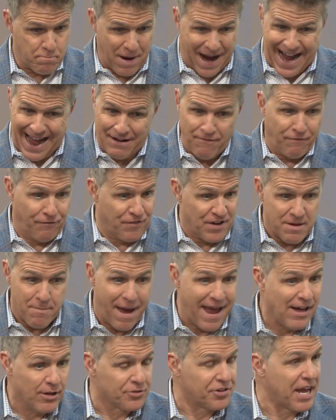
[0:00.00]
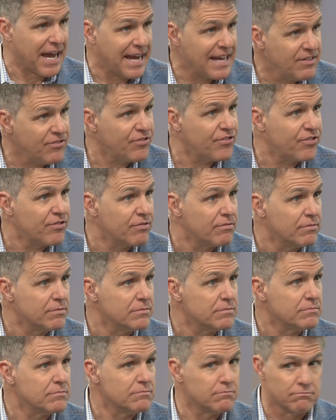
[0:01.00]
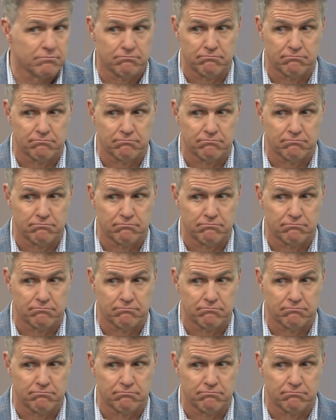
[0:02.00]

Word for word: bad female dates. Mm-hmm.